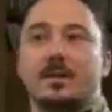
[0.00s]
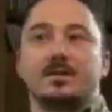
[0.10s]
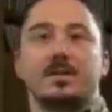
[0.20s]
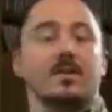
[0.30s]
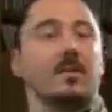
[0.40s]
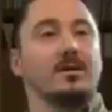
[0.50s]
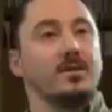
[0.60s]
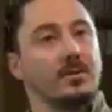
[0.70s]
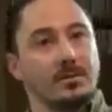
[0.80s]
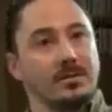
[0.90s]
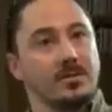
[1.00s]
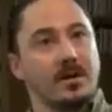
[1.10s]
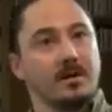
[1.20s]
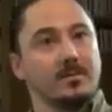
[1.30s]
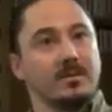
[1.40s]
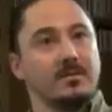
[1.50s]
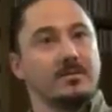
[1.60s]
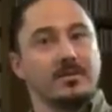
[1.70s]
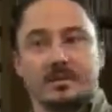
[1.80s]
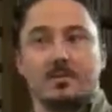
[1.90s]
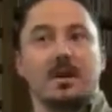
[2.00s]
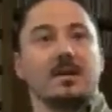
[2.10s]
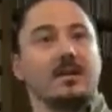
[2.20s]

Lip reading: so they work 2-3 jobs just to make a